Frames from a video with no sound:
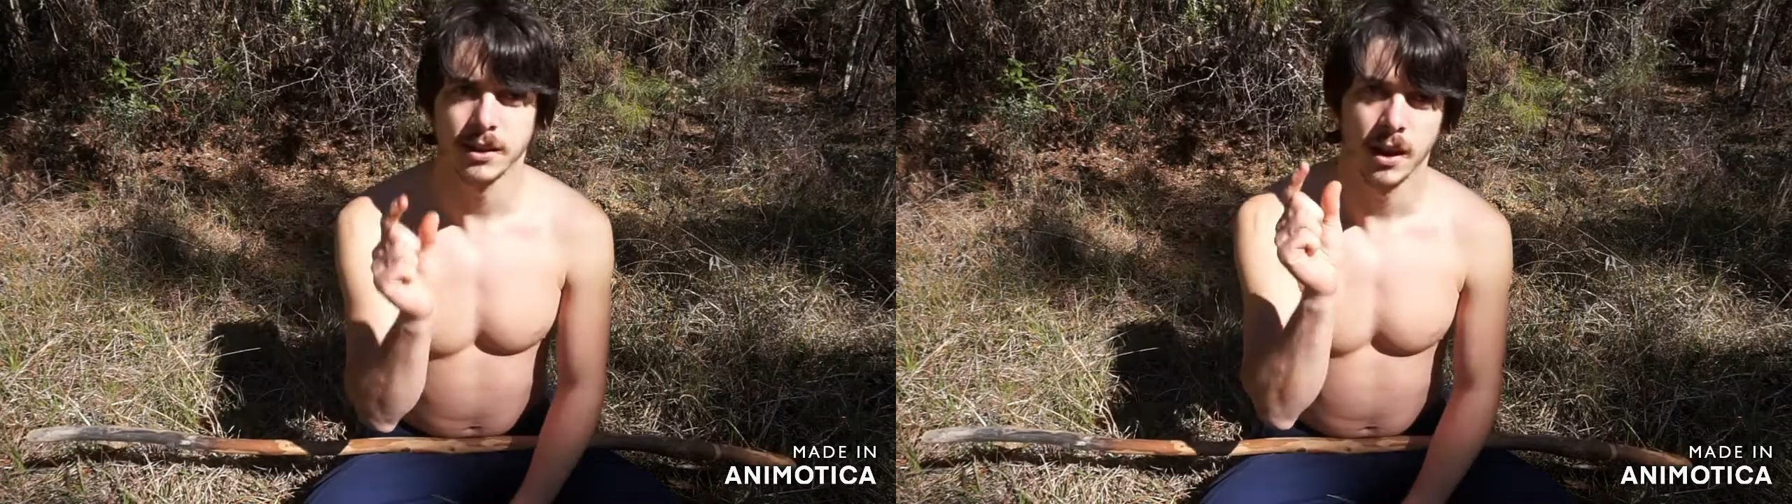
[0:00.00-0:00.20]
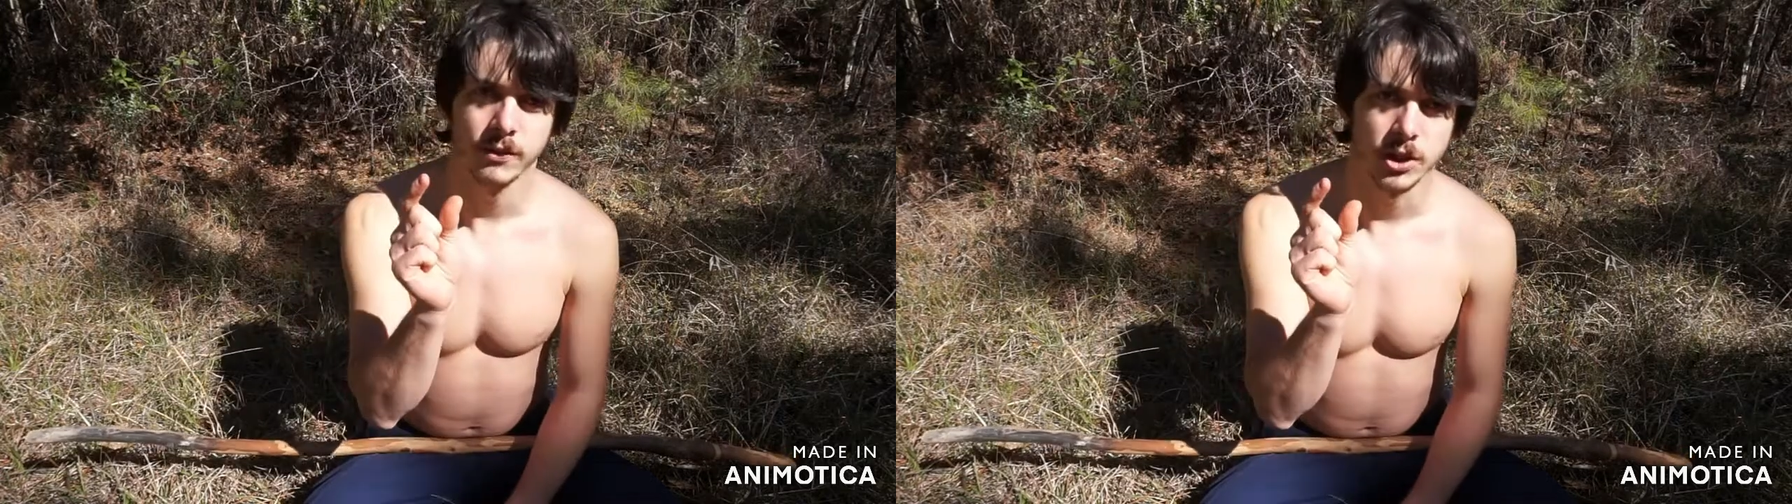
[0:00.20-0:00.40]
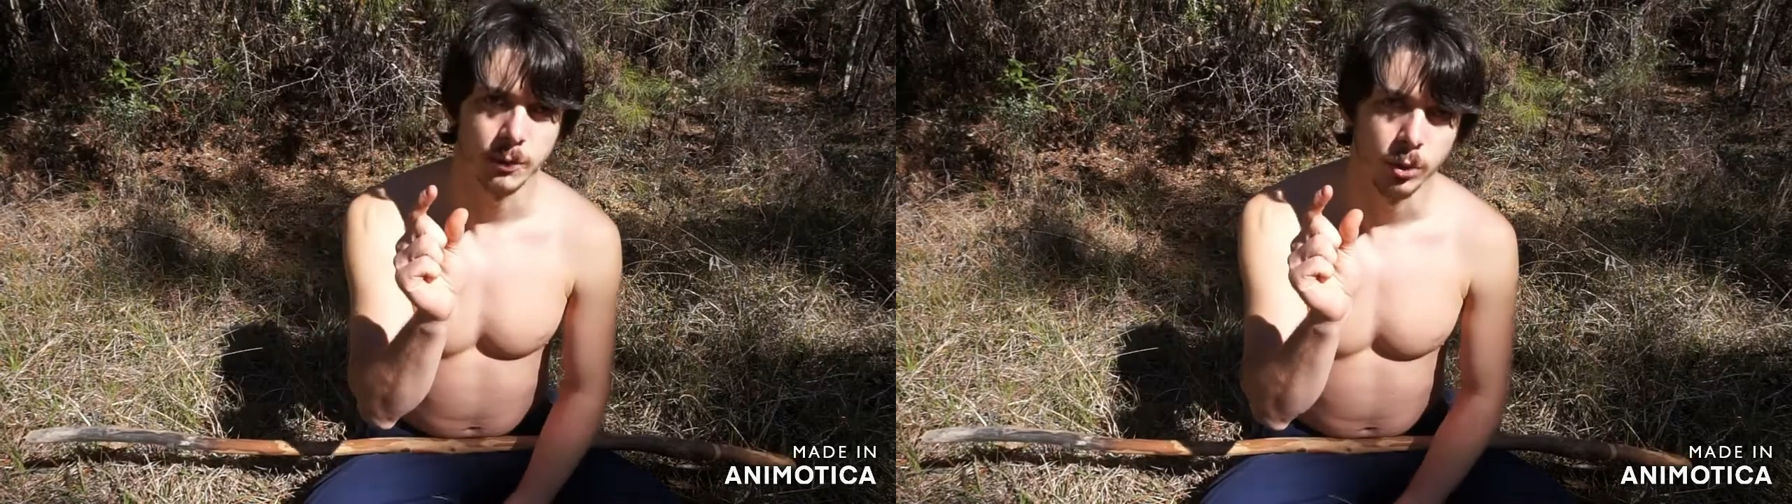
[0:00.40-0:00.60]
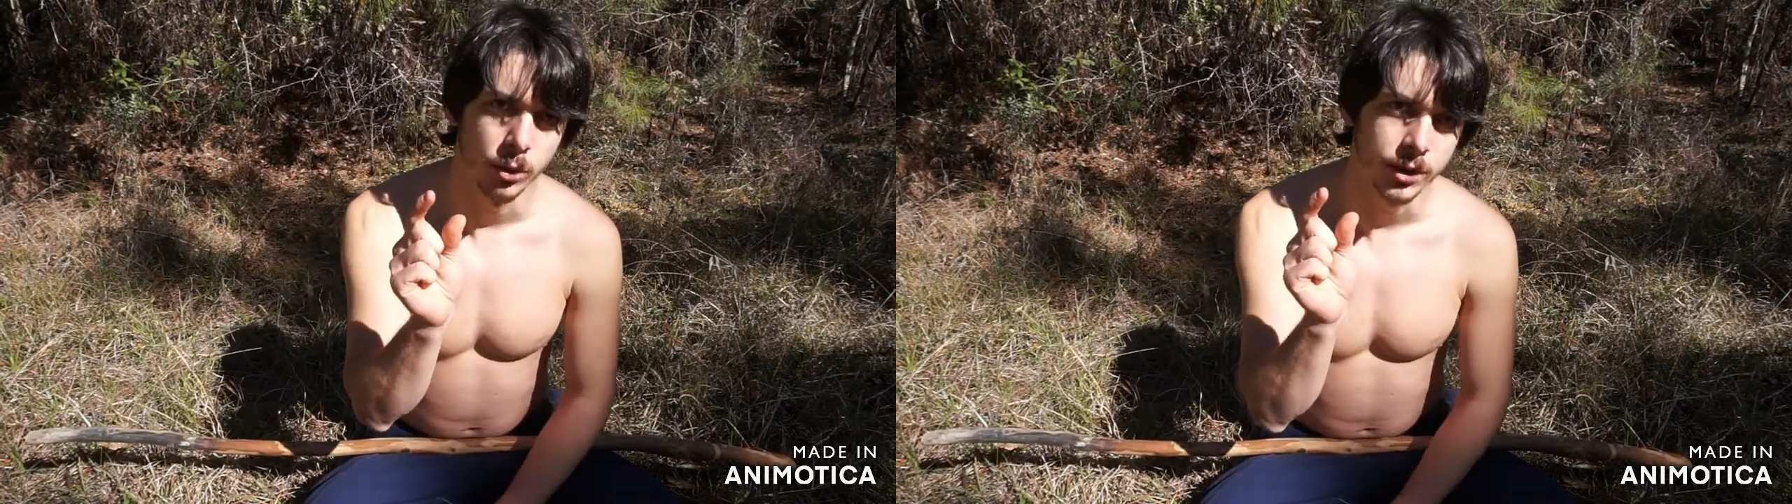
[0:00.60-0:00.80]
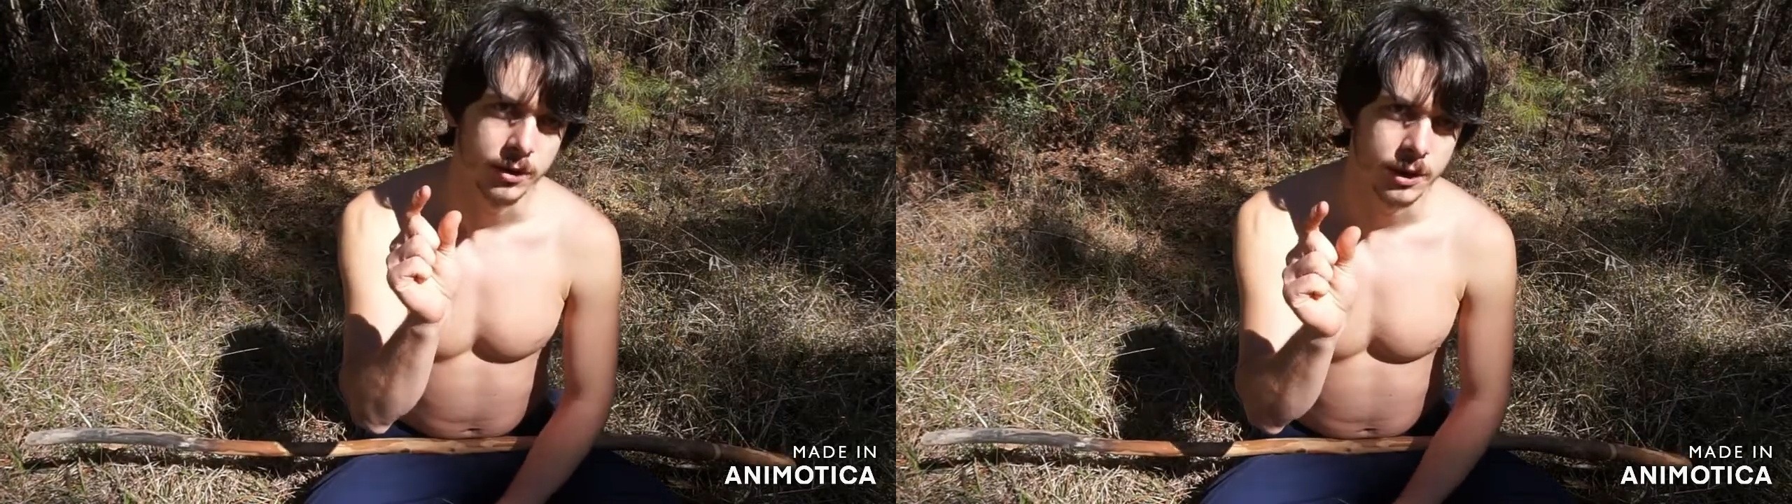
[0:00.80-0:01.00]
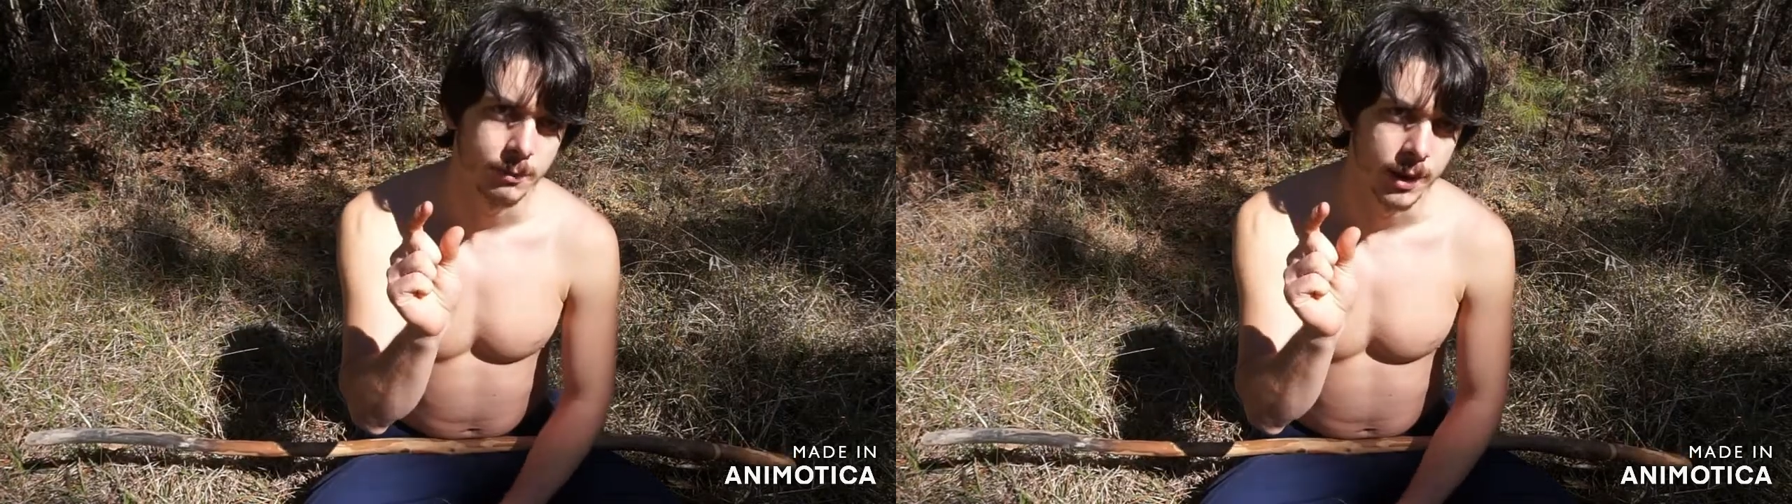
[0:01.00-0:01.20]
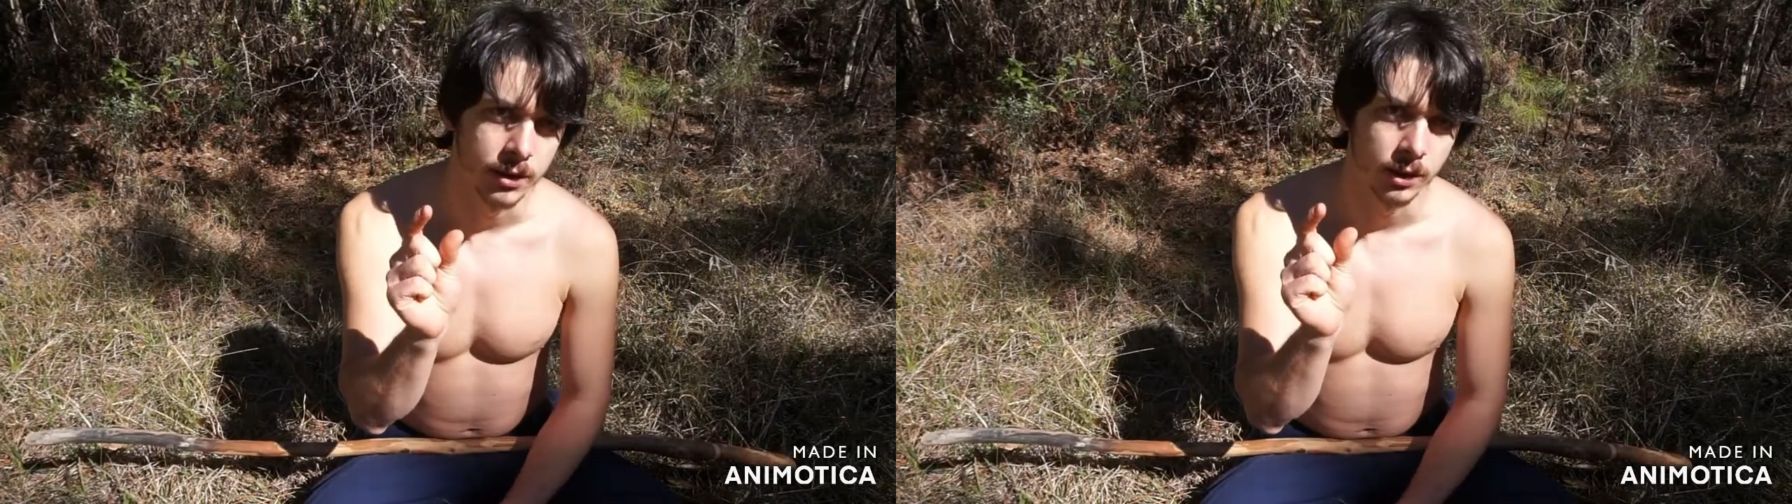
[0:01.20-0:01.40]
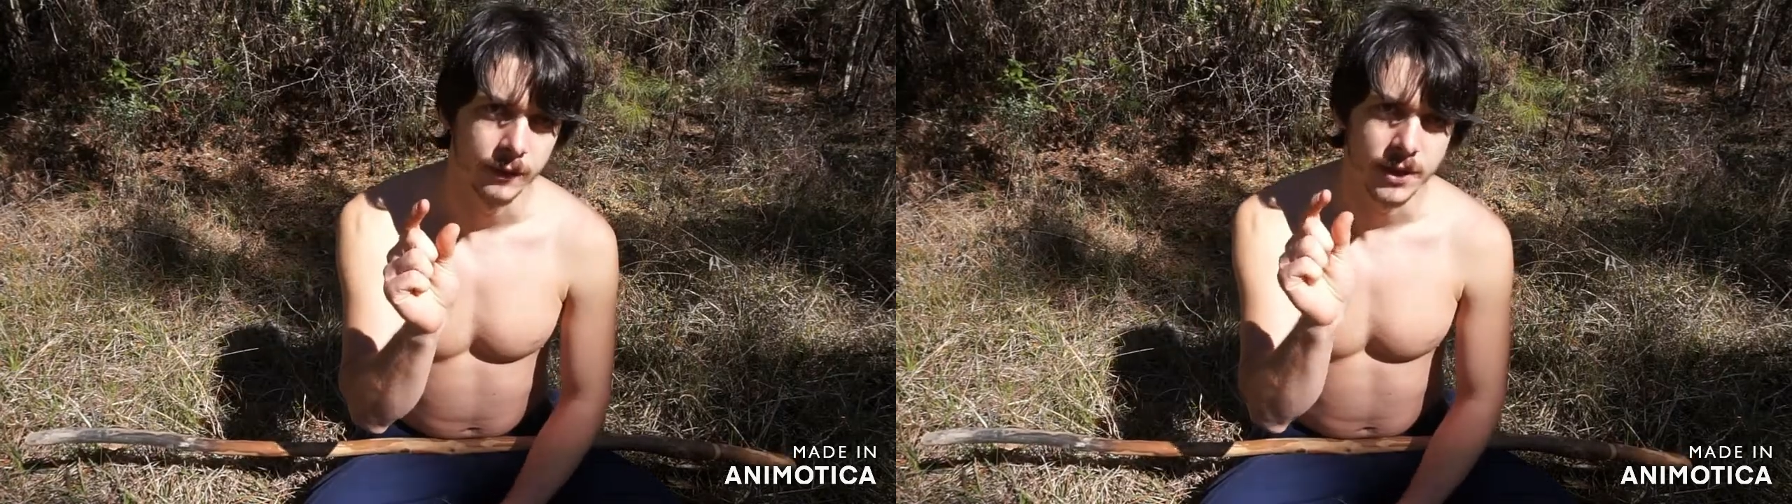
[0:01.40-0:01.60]
enough to support your
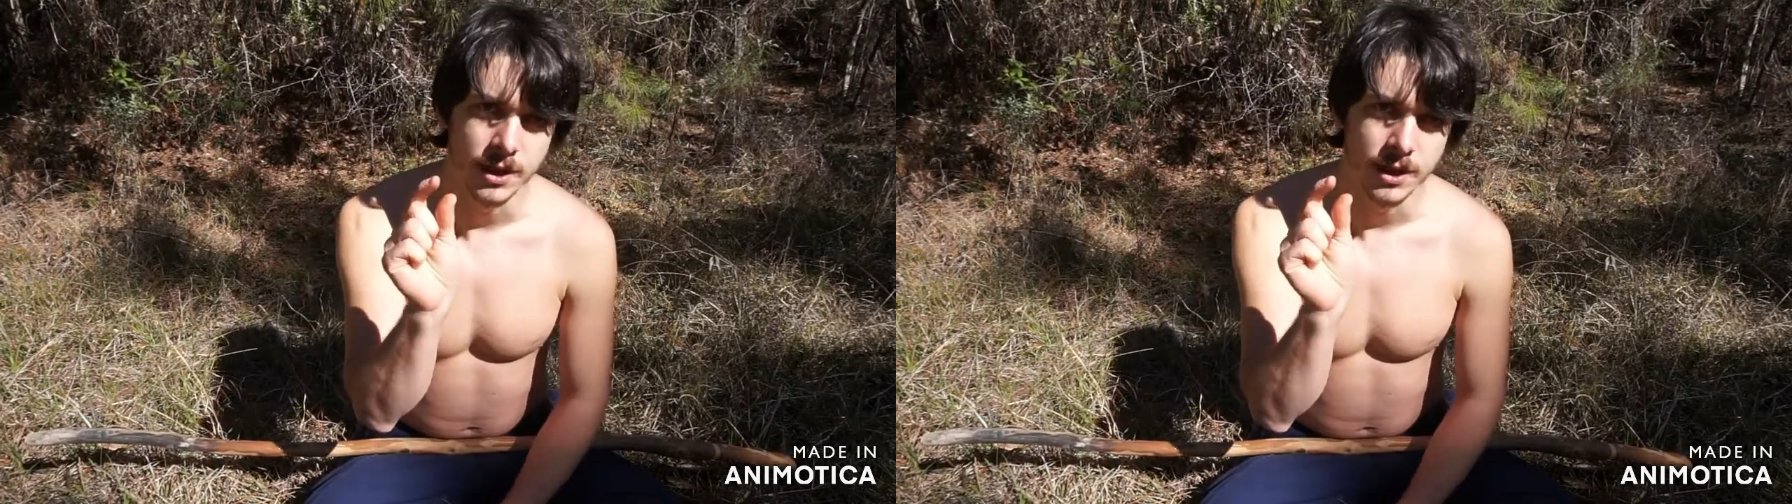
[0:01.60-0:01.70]
spindle.